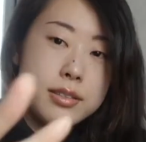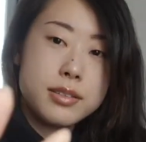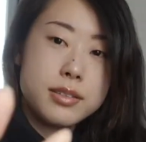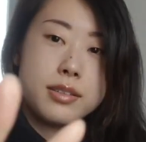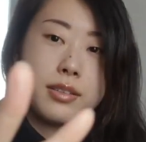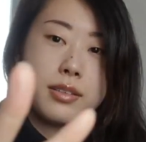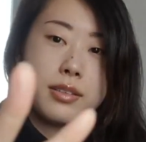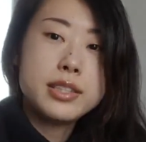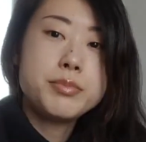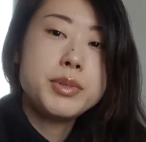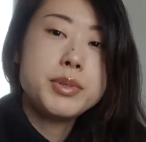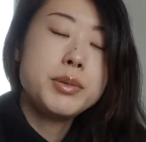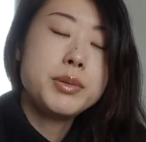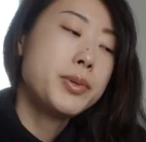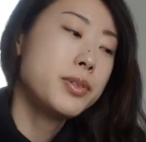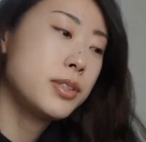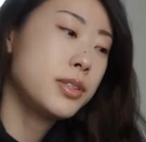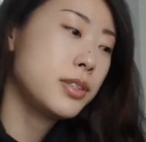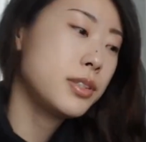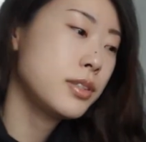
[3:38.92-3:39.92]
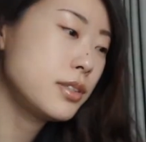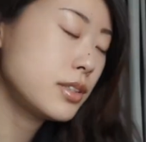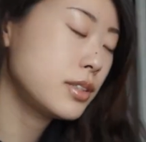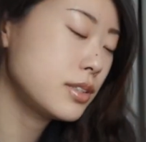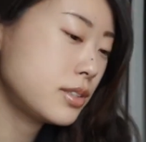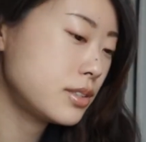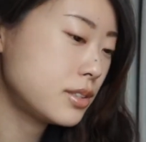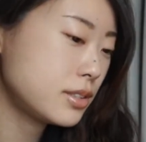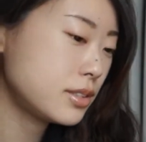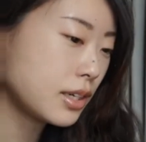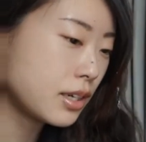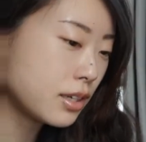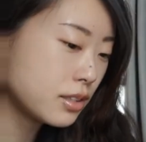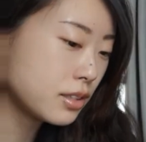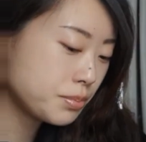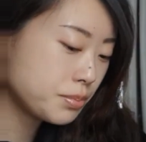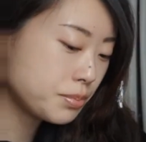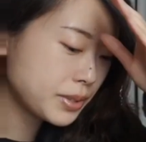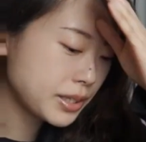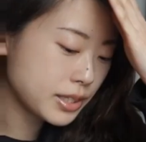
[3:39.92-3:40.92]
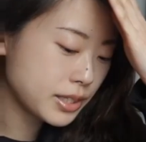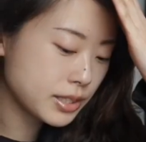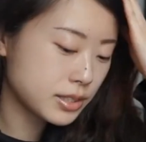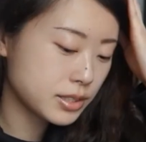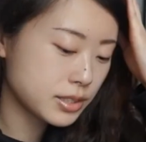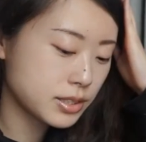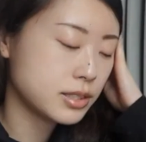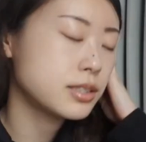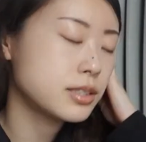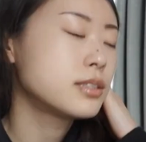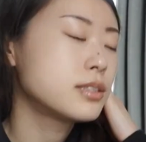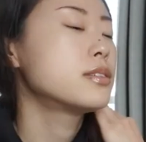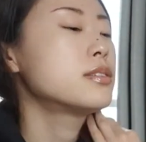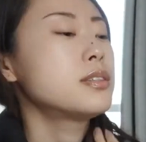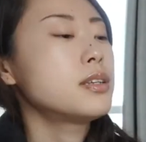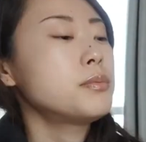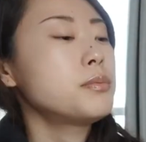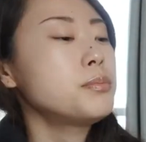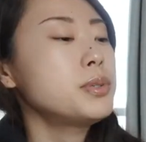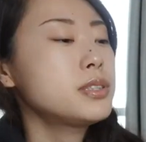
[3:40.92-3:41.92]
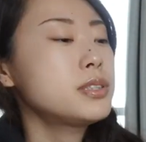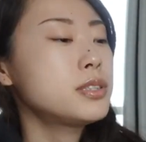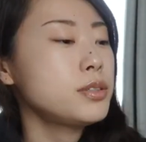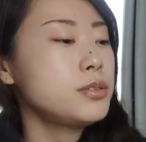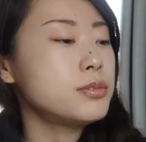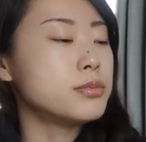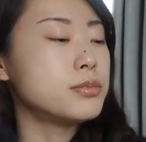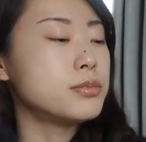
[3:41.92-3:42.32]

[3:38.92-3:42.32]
Let's move on to the second place. Number two.